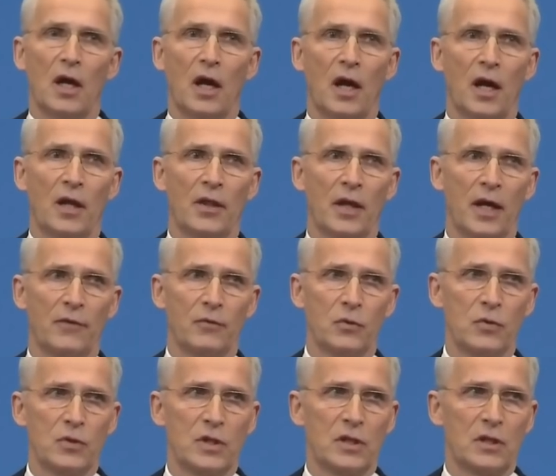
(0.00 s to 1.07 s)
and they have
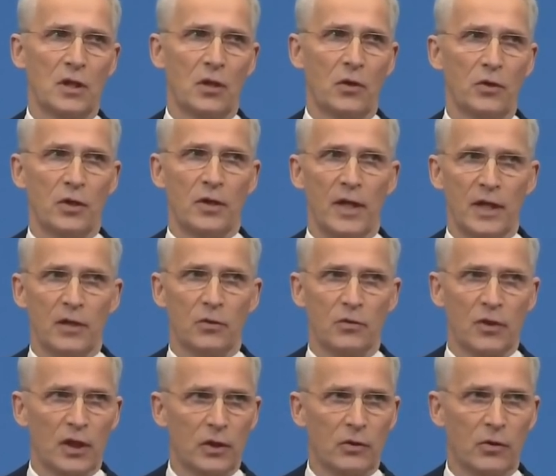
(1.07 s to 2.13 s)
used it on NATO
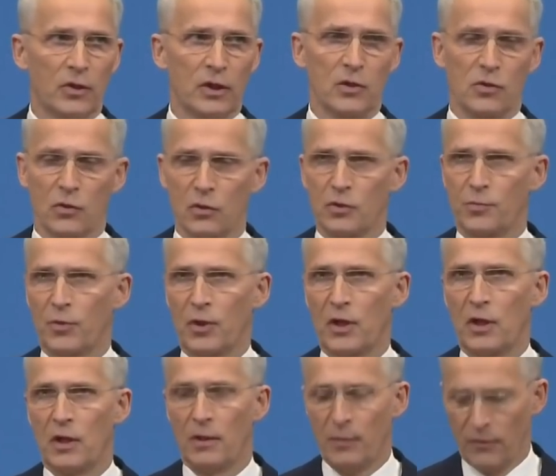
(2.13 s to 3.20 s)
territory in
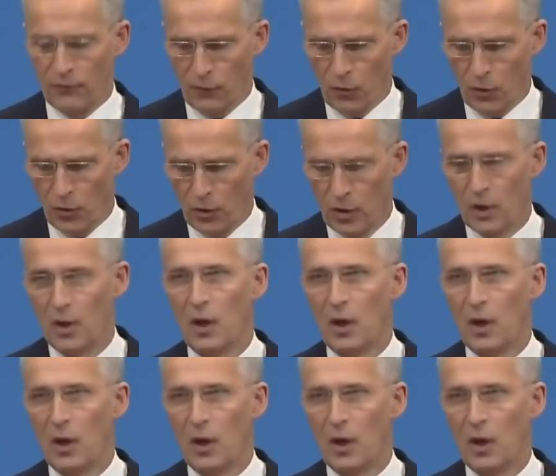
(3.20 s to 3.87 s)
Salisbury before.